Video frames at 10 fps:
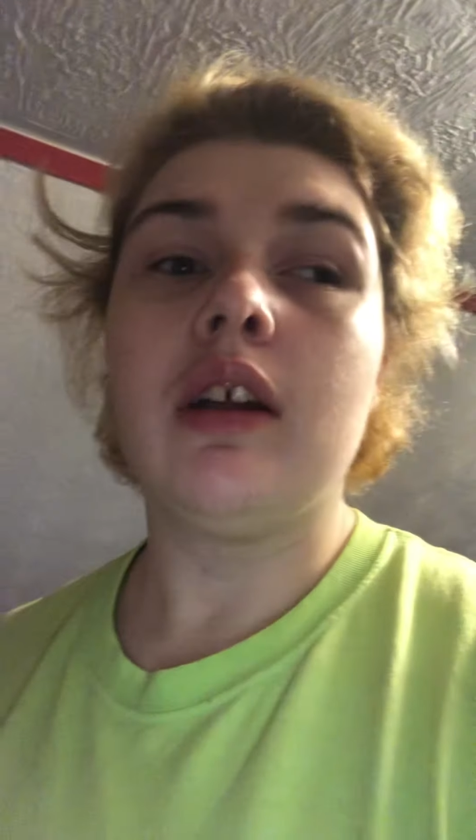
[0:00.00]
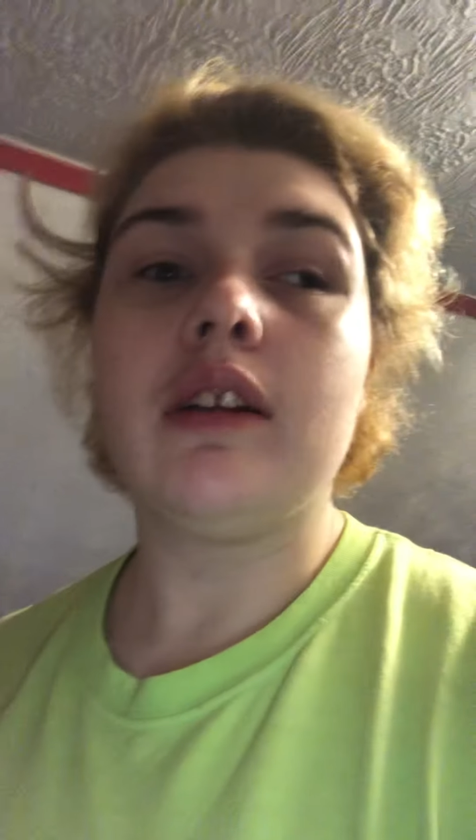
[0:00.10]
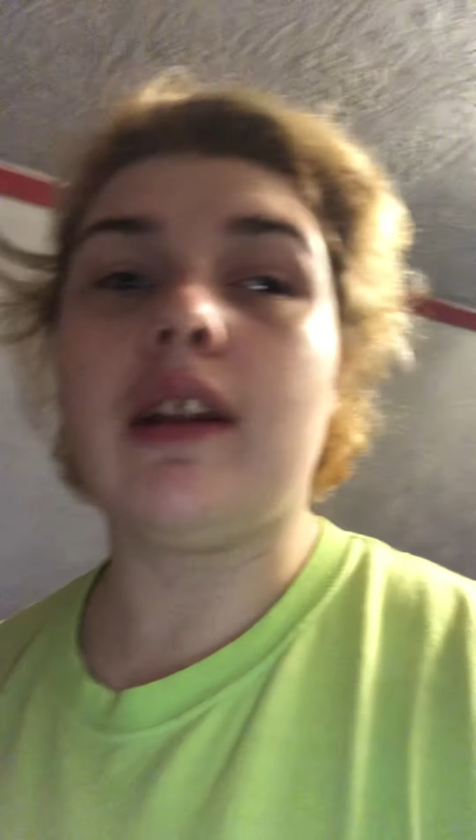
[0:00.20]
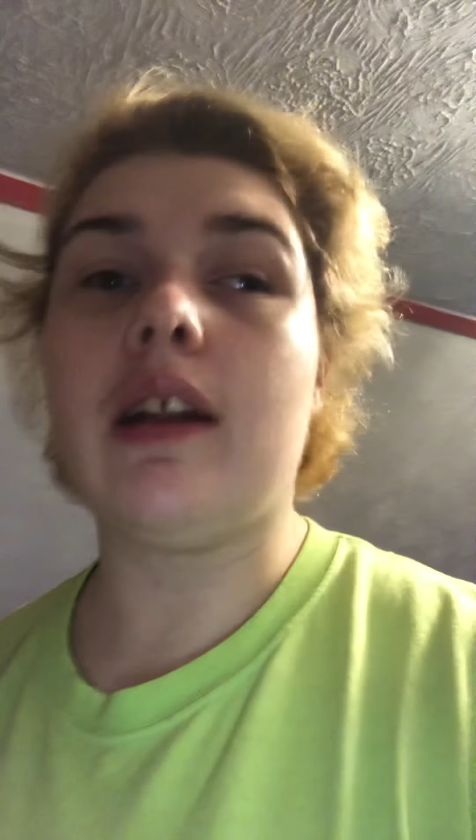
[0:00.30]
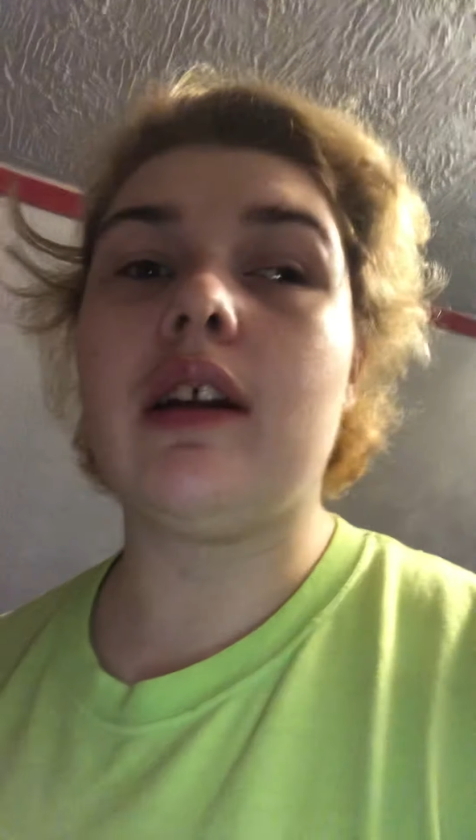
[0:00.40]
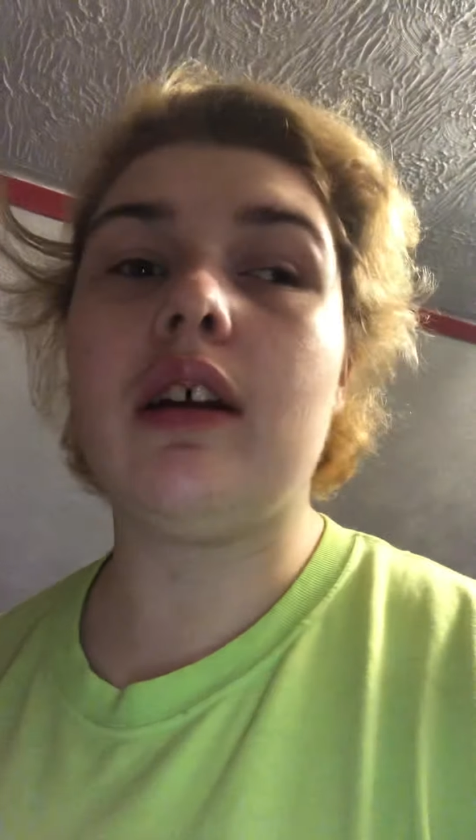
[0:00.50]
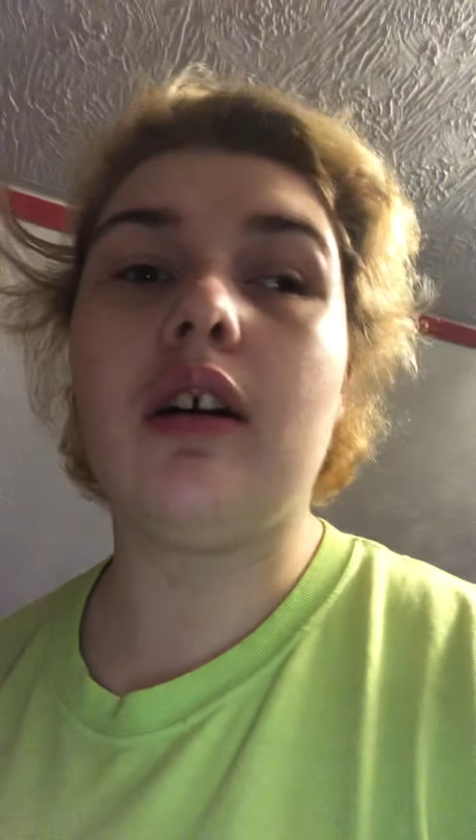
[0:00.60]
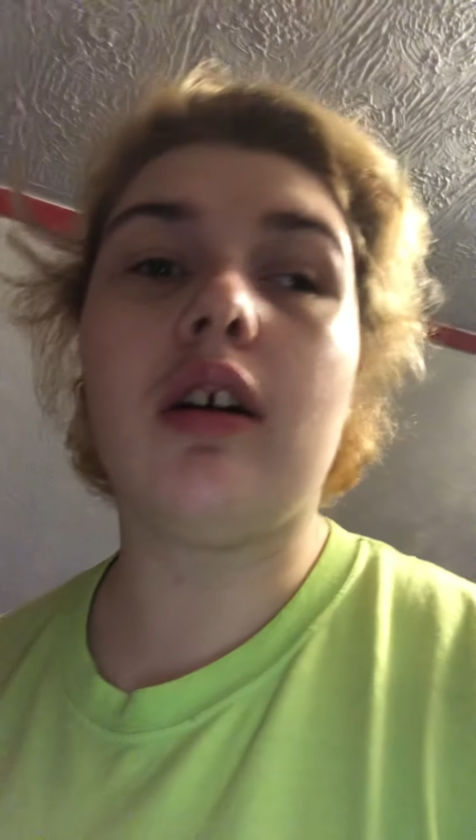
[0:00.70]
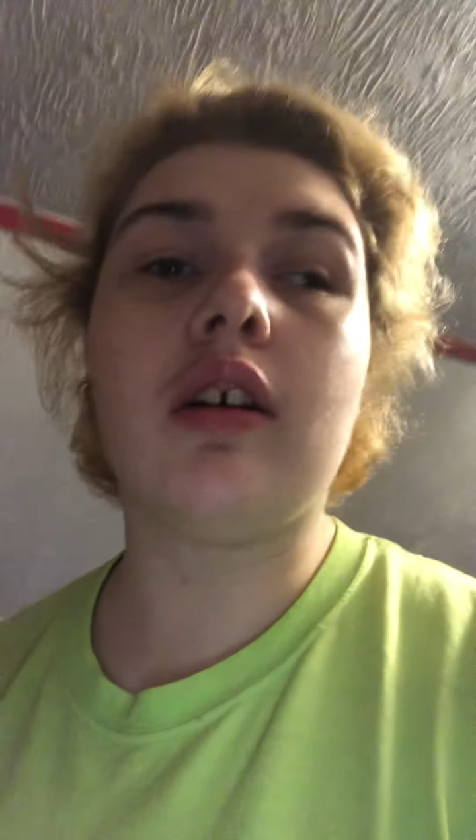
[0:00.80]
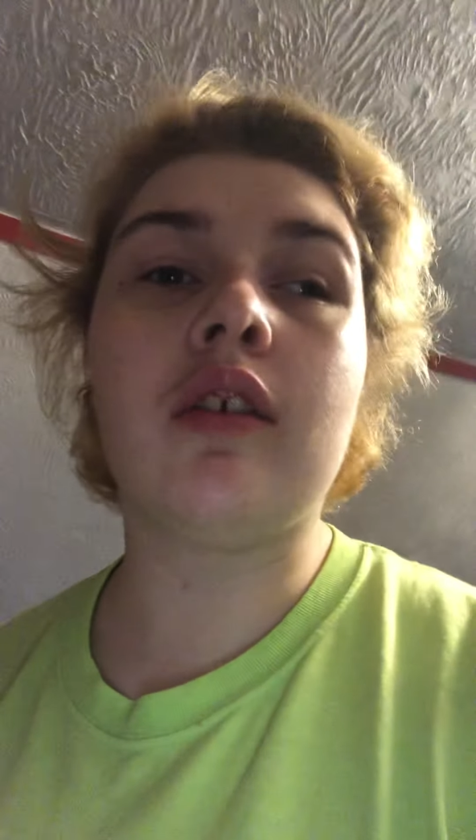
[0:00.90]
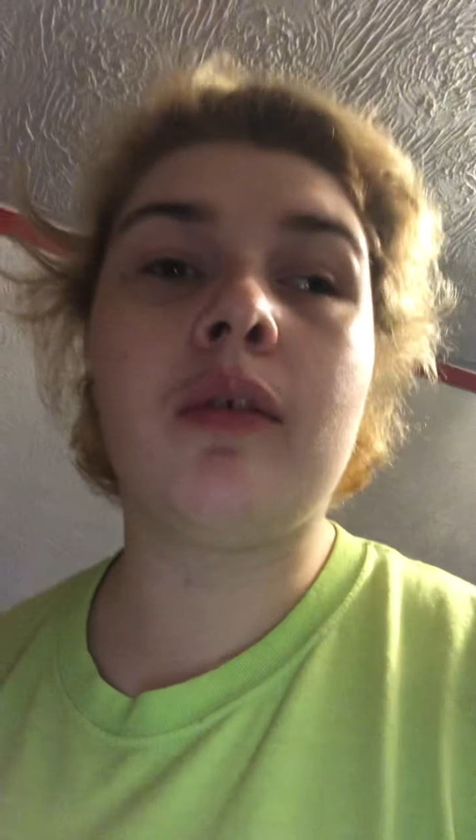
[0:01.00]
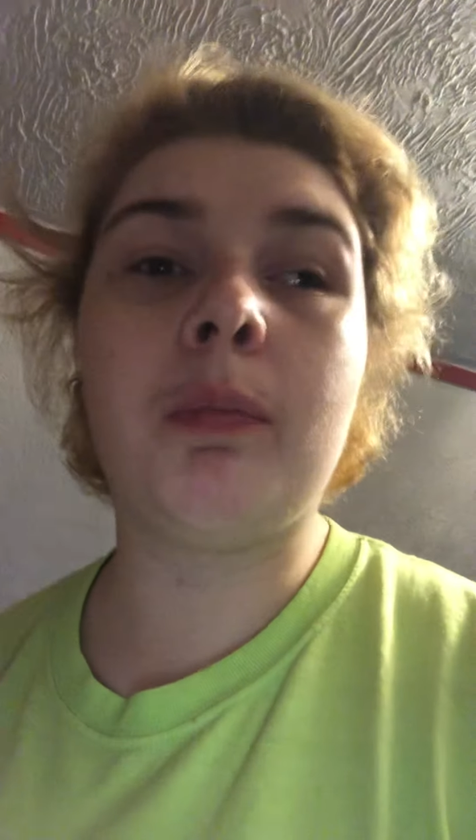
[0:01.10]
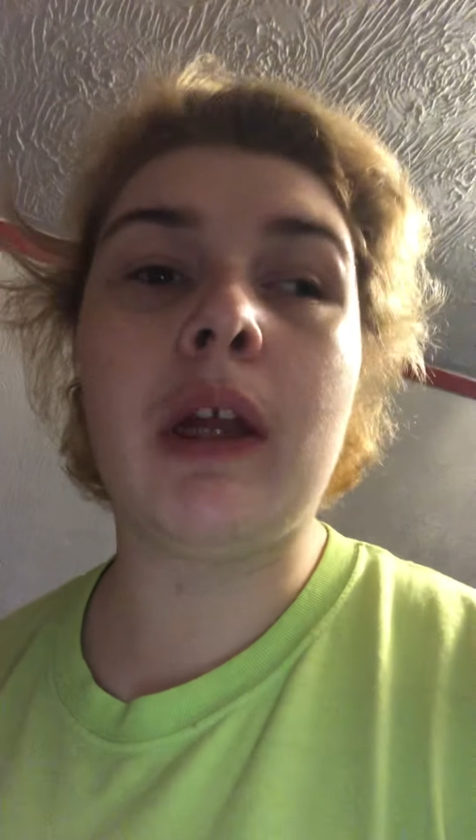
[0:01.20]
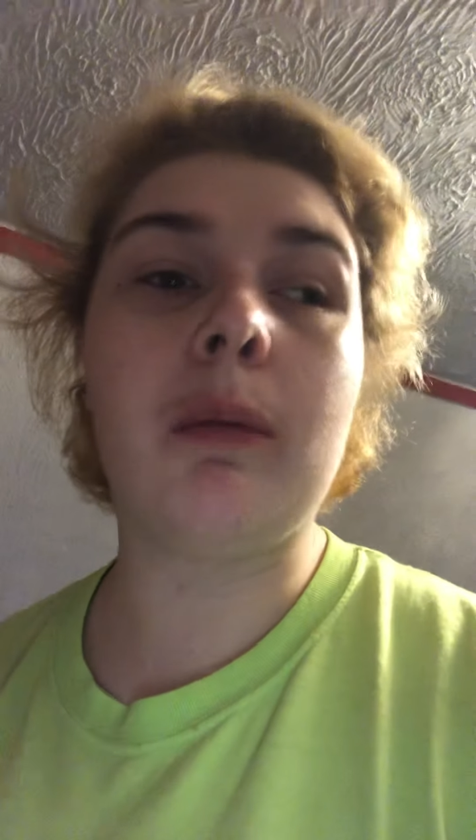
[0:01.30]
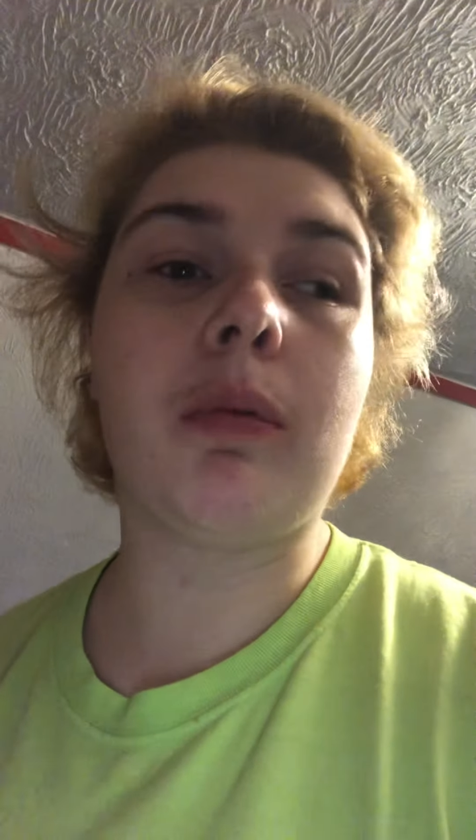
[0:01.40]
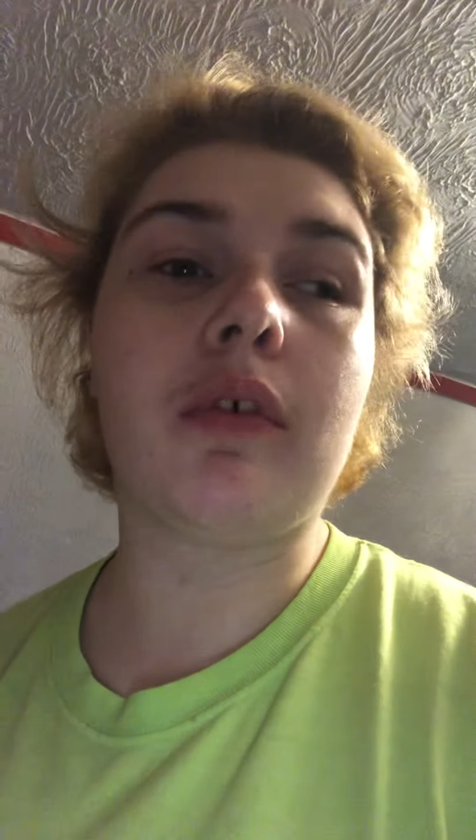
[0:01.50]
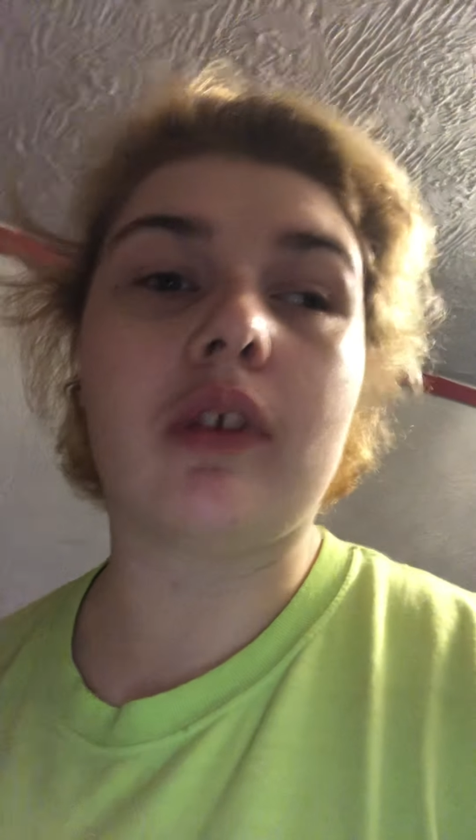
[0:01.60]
that it hurts people's